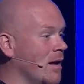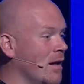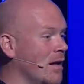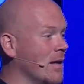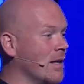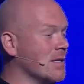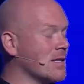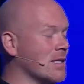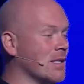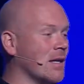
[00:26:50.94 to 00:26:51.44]

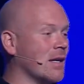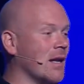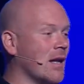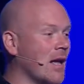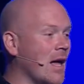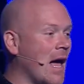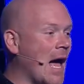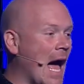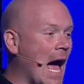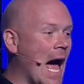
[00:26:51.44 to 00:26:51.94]
Listen,
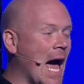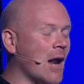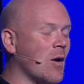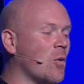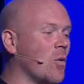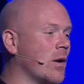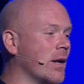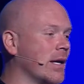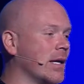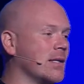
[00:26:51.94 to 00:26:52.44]
I
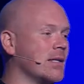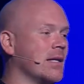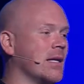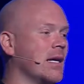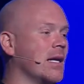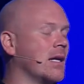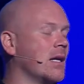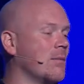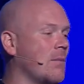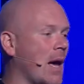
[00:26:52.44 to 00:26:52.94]
don't want to get to the
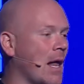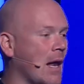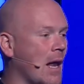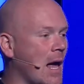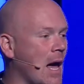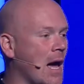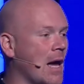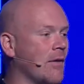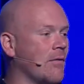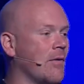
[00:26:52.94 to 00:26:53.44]
end of my
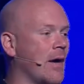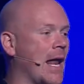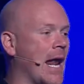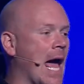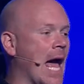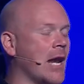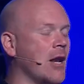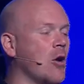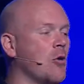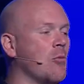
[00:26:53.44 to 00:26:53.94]
life and
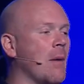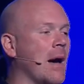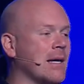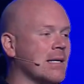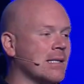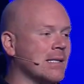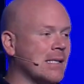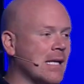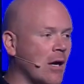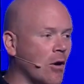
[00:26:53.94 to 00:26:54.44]
I know my
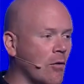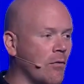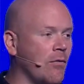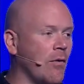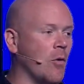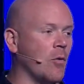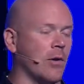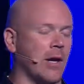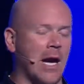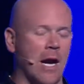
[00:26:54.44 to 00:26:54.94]
cell
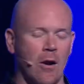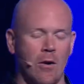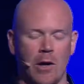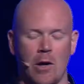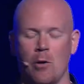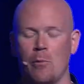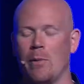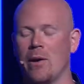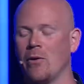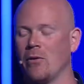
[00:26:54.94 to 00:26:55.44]
phone
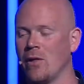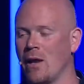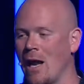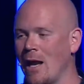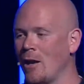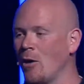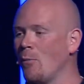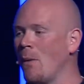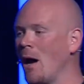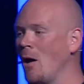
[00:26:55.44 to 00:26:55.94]
carrier better than I
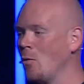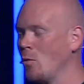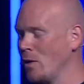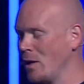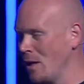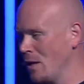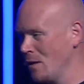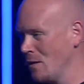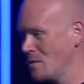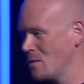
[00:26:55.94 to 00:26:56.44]
know my own
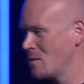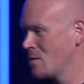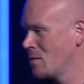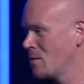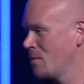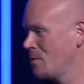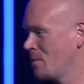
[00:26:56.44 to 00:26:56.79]
kids.